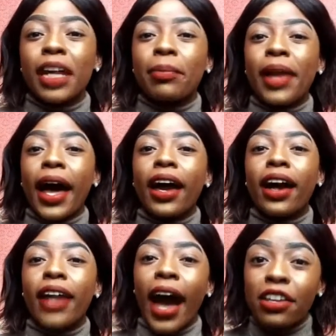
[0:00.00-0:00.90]
you can
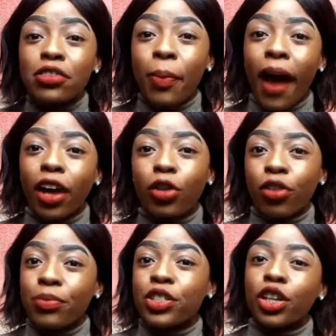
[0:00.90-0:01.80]
apply an ice
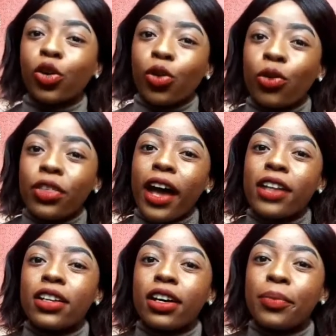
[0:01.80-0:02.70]
pack wrapped in a cloth
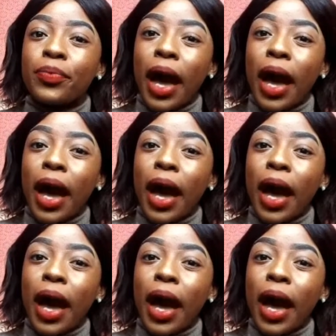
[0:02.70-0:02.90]
and